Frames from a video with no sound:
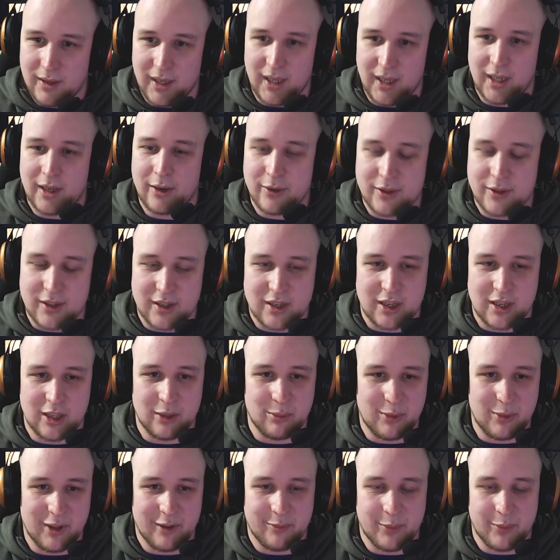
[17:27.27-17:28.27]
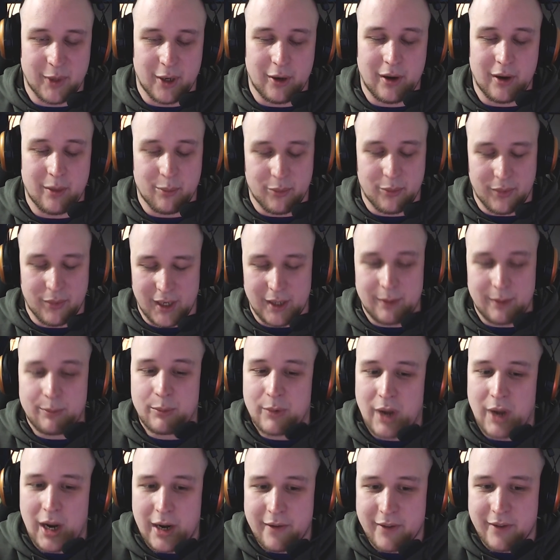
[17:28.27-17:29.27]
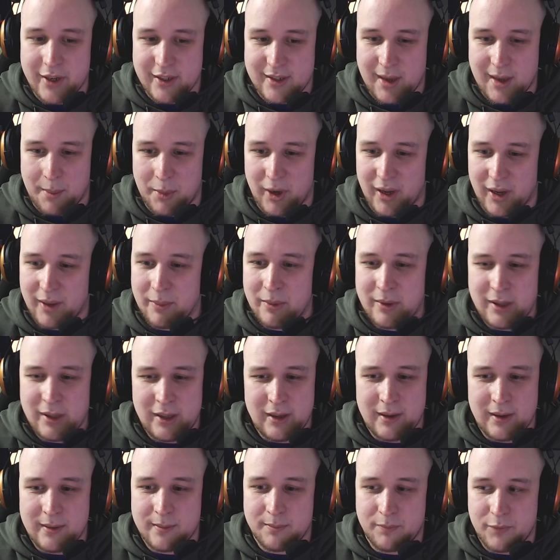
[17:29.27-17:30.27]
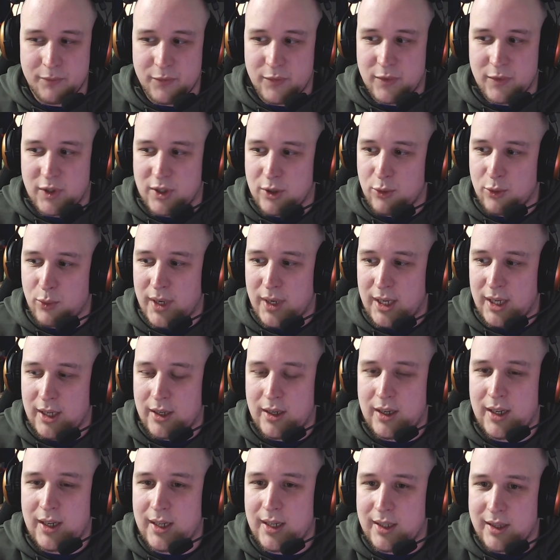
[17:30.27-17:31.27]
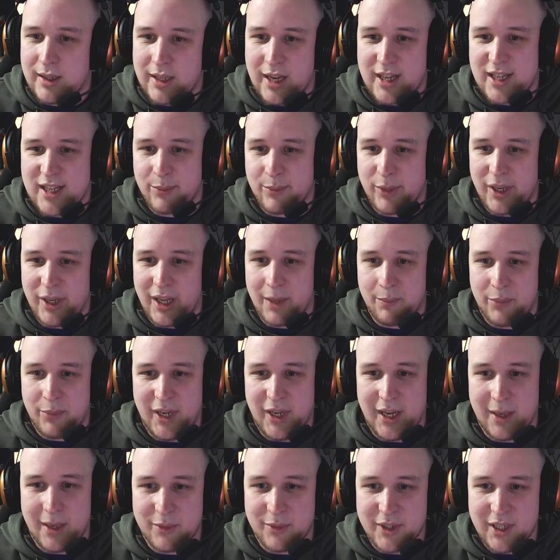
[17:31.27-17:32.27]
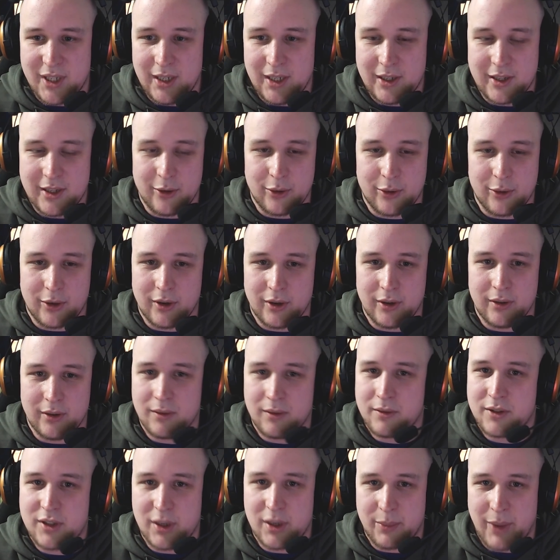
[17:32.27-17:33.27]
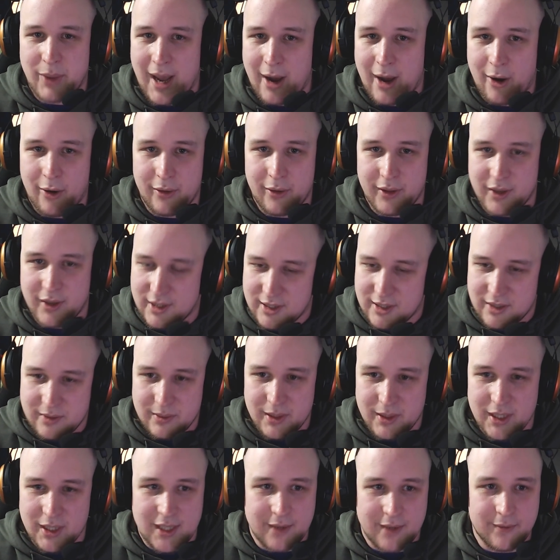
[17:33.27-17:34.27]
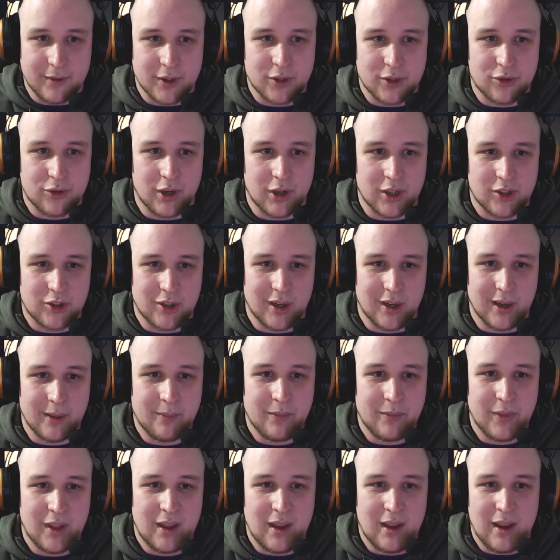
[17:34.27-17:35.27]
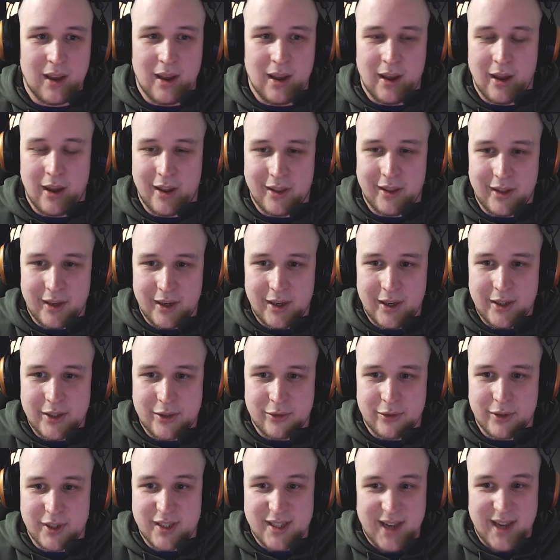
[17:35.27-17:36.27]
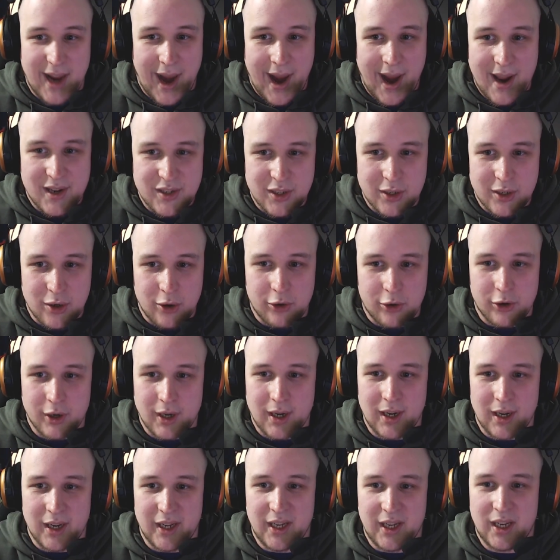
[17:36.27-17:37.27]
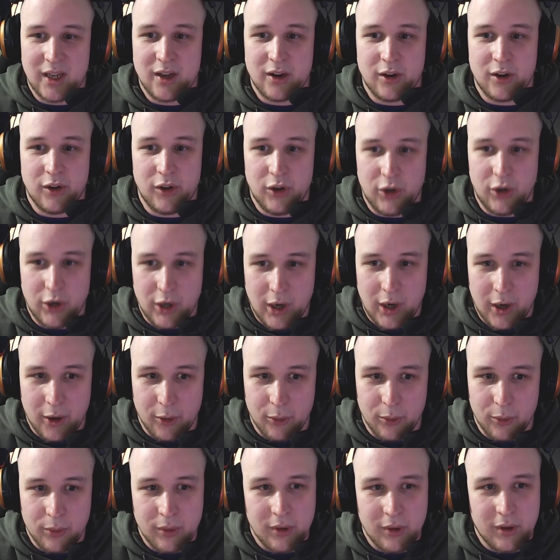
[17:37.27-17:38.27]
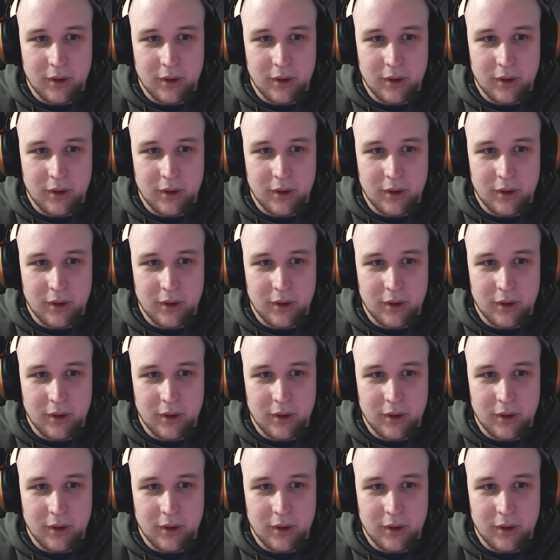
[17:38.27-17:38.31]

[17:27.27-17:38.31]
ecosystem that they've built and we kind of examine it, do we need there to be a BMT token to power this infrastructure? And the answer is categorically no.